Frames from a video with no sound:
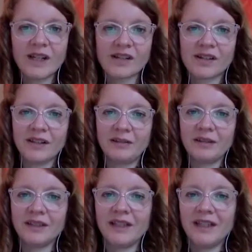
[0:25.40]
So
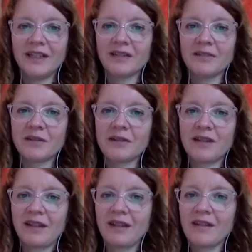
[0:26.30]
the first
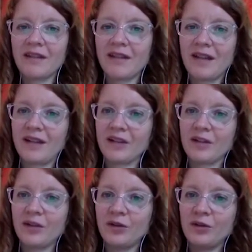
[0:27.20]
thing that
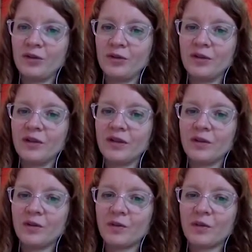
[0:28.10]
you
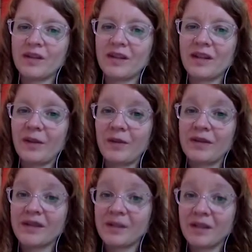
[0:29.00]
want to think about with
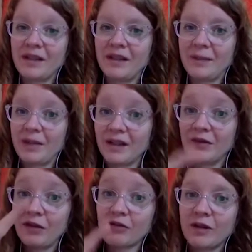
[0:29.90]
the subject line, I'm going to
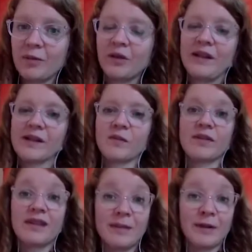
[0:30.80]
cover 3 points
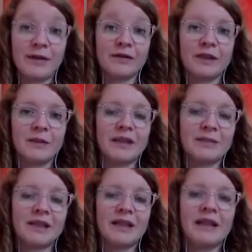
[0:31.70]
with the email
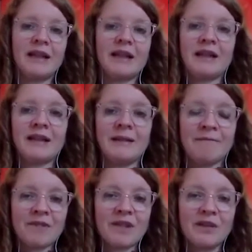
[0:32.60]
follow-up.
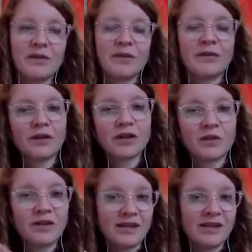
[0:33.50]
The first
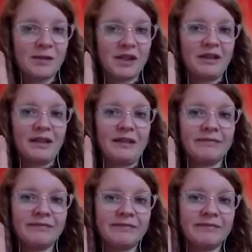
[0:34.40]
one is the subject line.